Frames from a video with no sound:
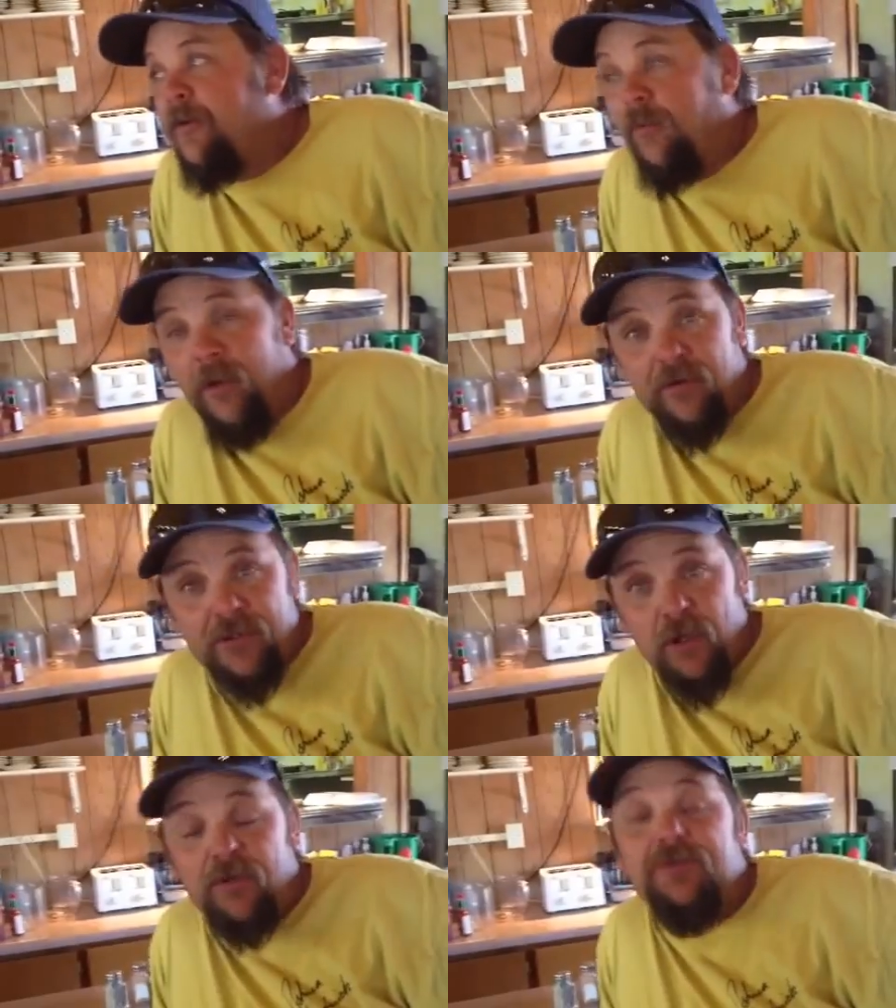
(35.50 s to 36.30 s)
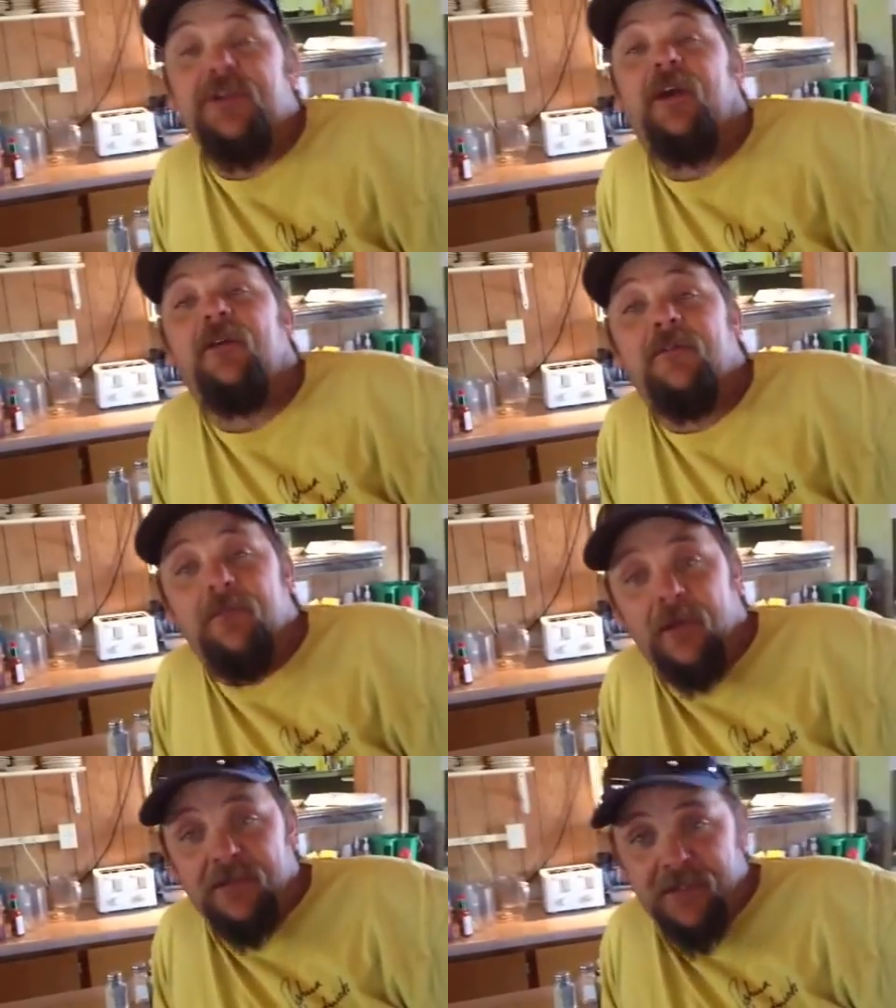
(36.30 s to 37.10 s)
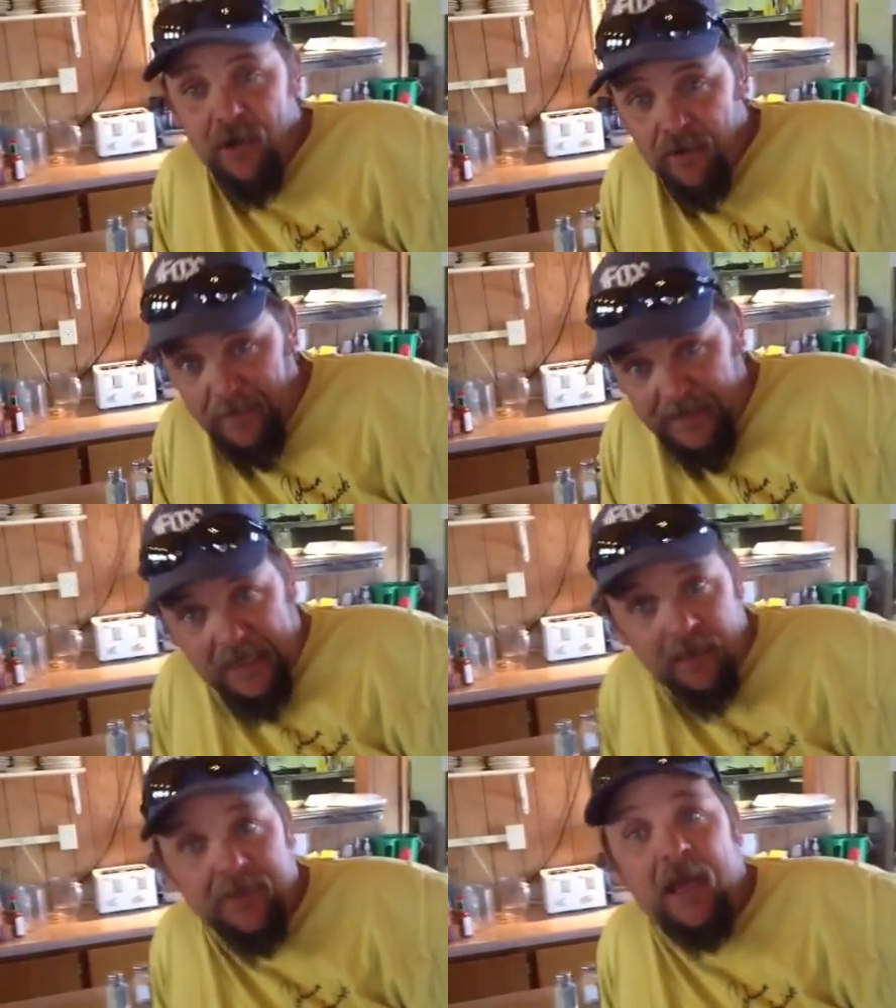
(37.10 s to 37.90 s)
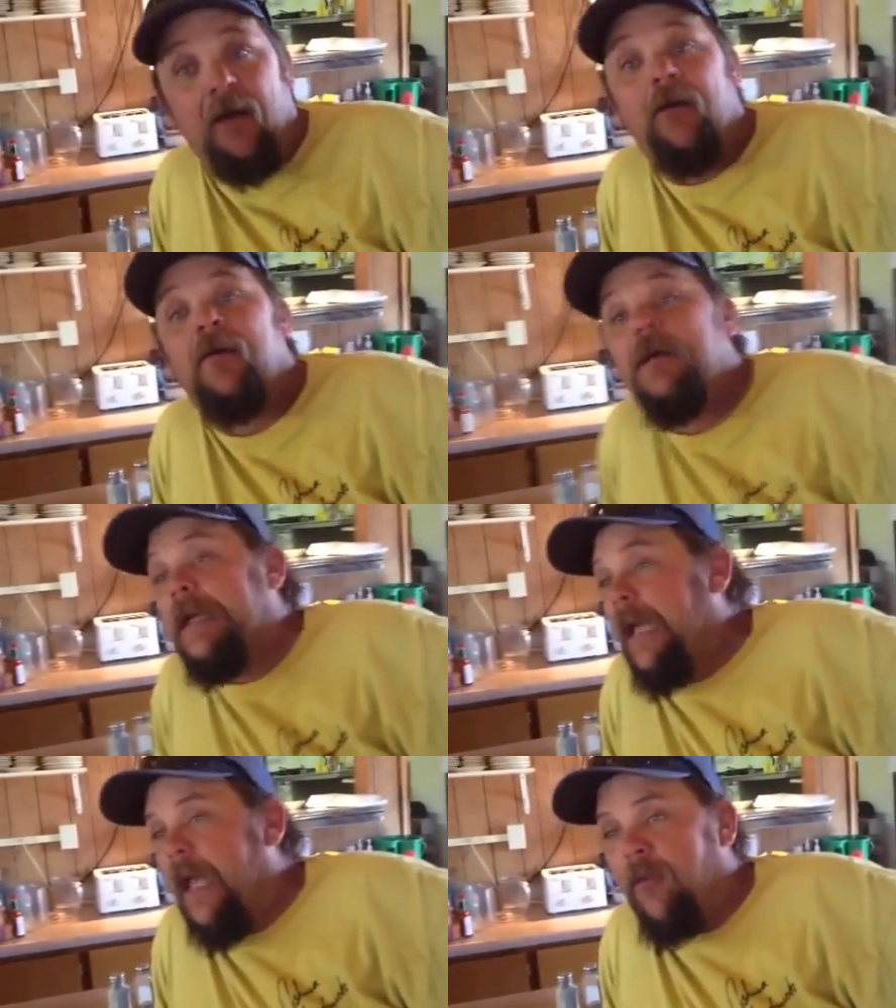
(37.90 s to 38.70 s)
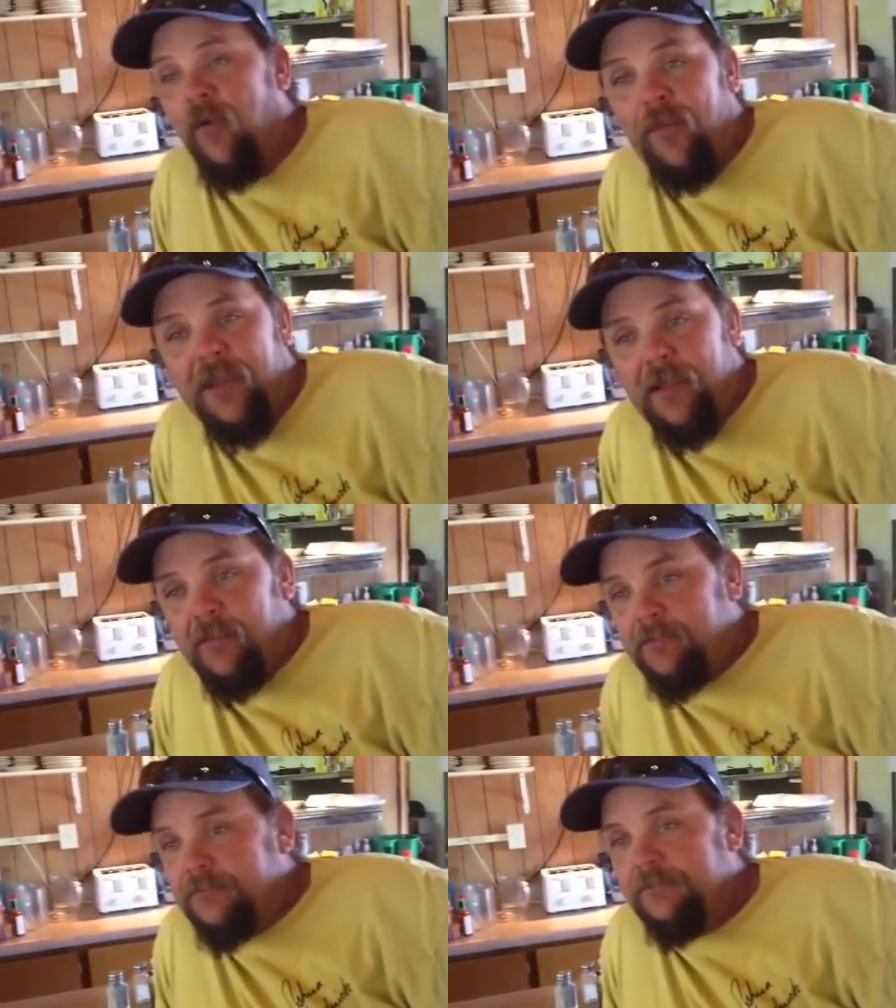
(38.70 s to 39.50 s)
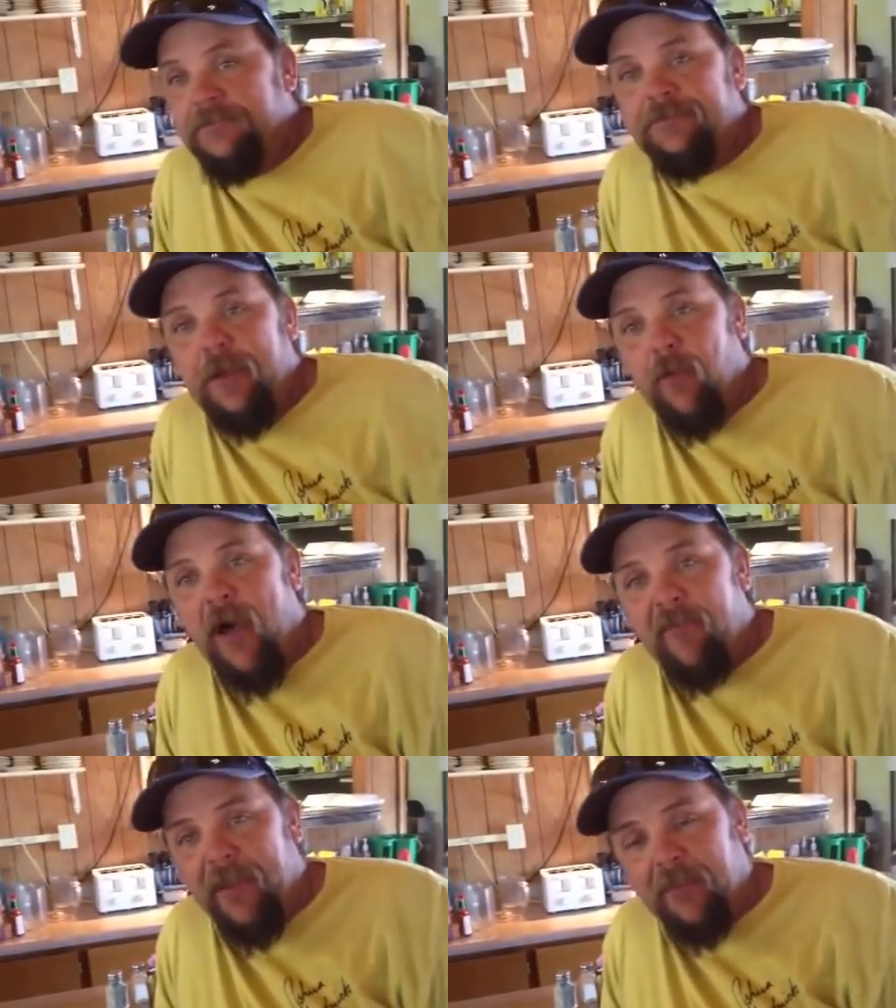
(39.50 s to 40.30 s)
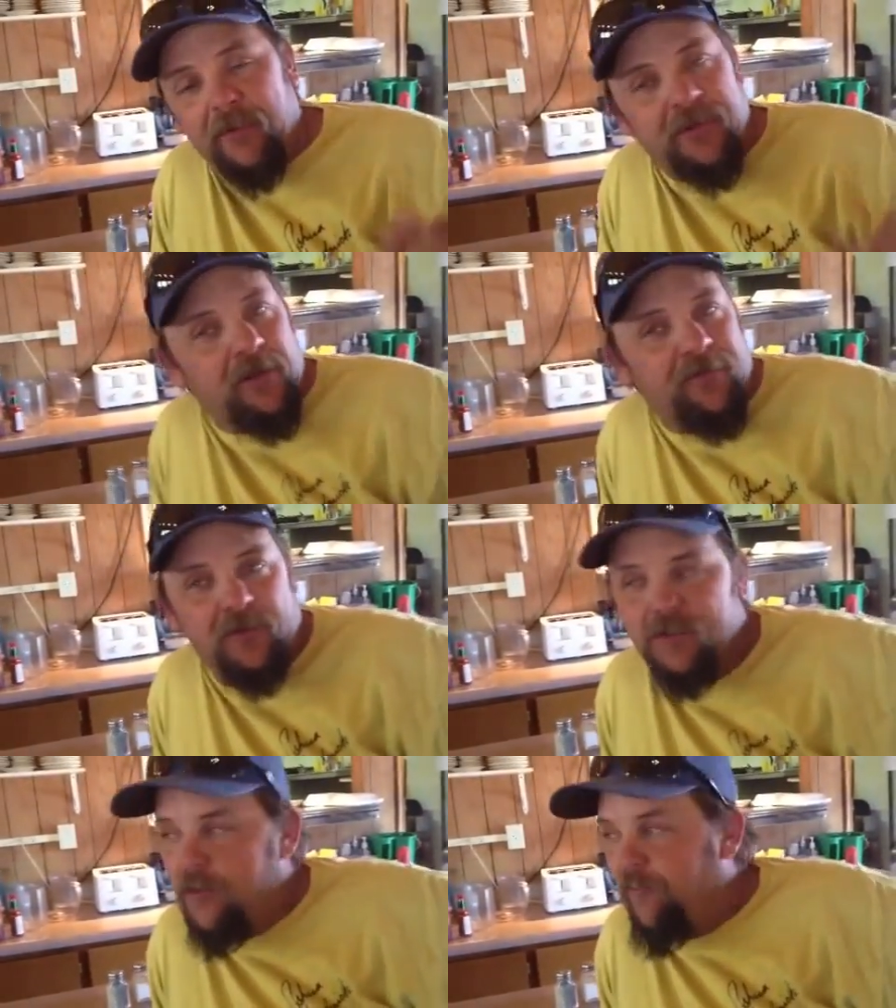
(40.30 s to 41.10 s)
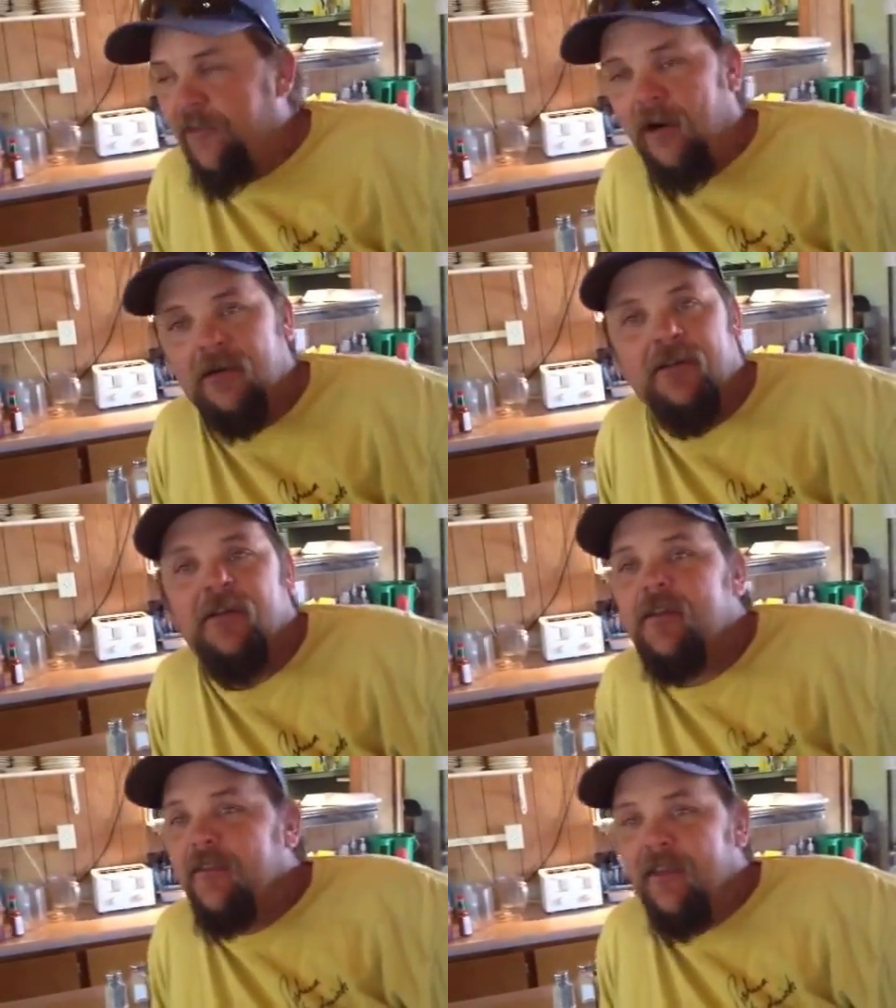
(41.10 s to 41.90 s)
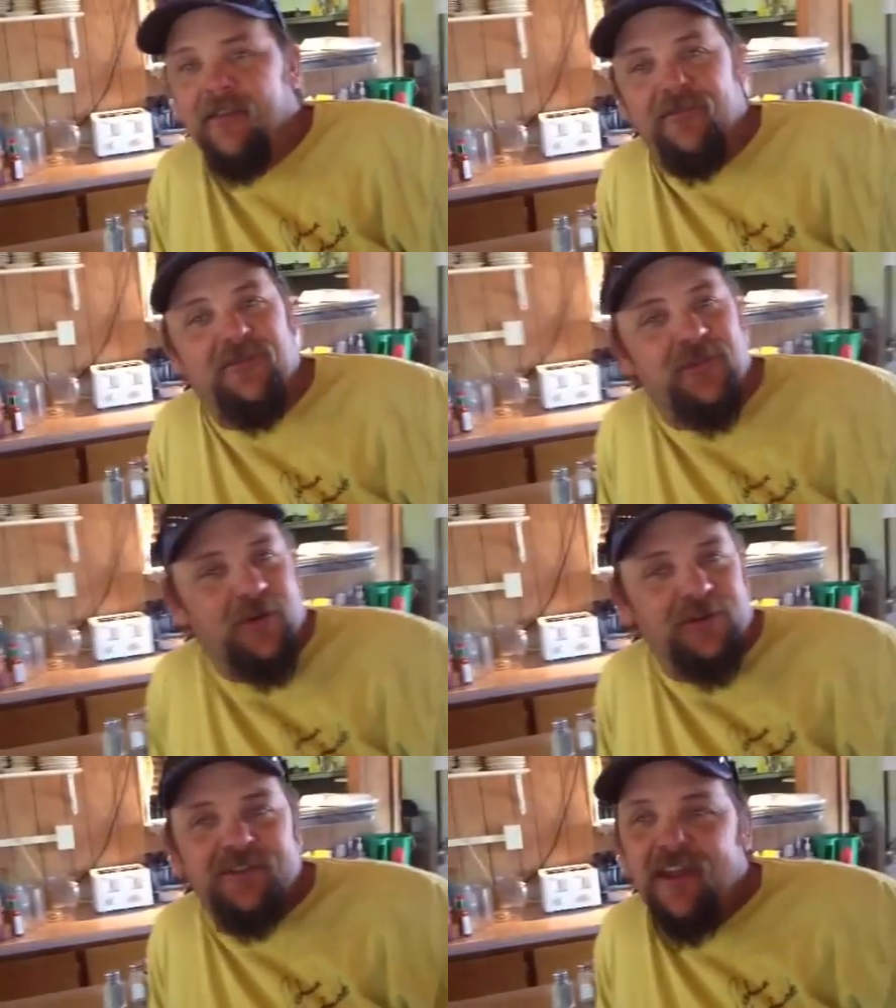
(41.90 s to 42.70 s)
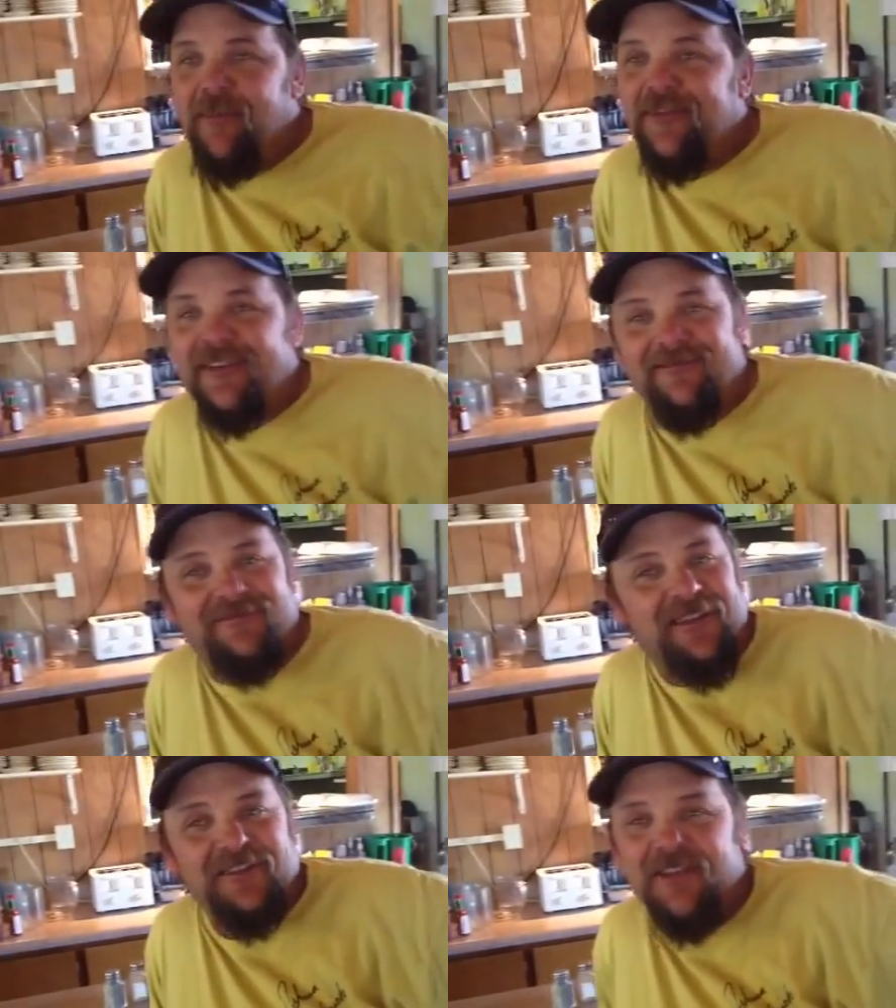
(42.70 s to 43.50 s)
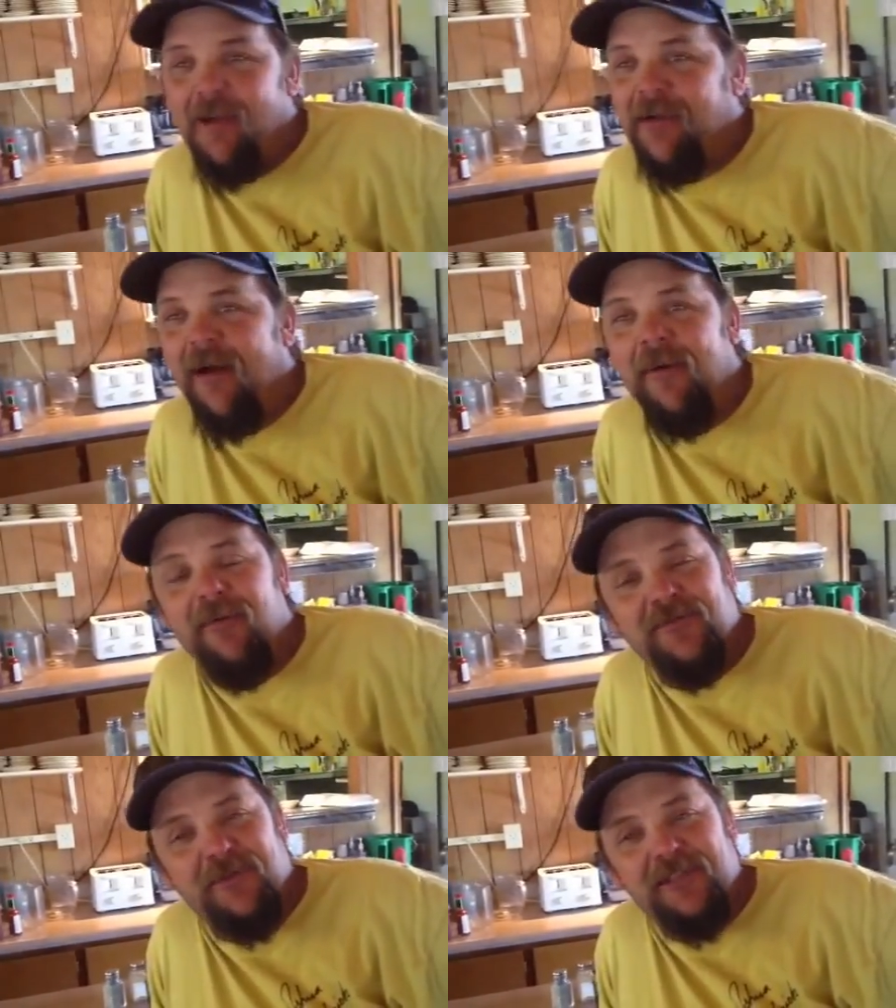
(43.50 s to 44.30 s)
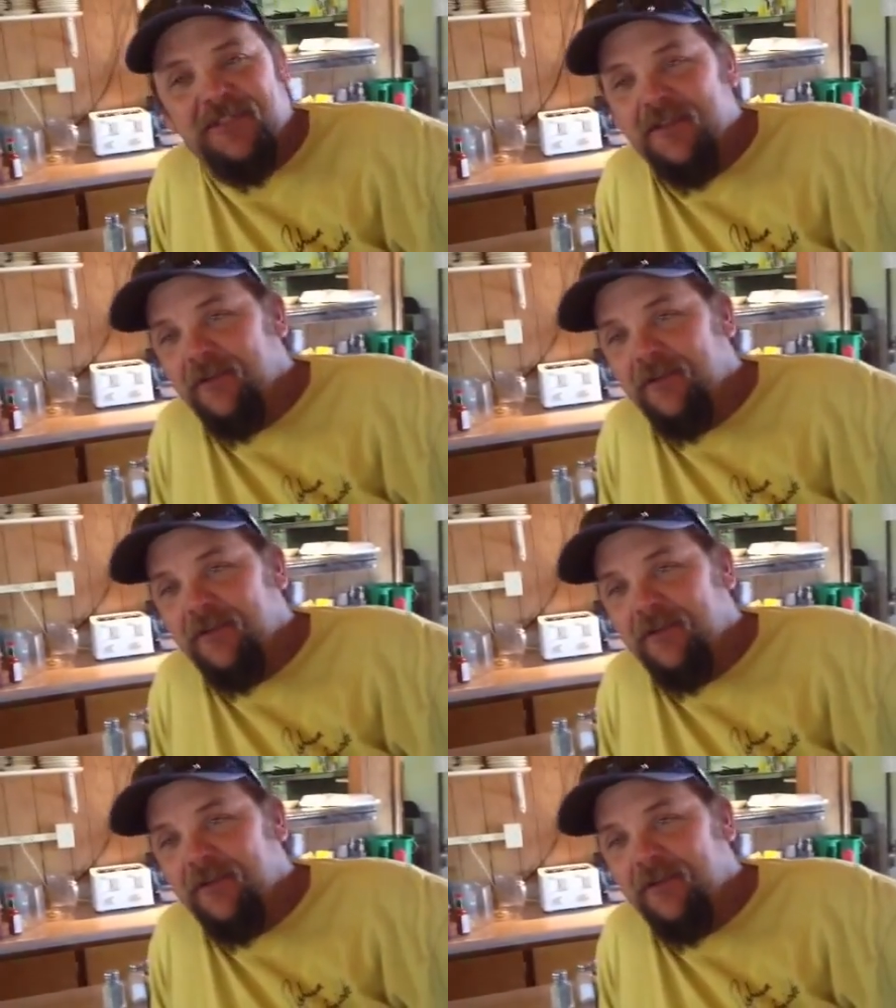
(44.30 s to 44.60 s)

We were slow this year, but it's starting yeah. to pick up now. Yeah. And we'll be, we'll have people until the first snowfall. Okay. tourists stop. They okay. stop coming once we get yeah.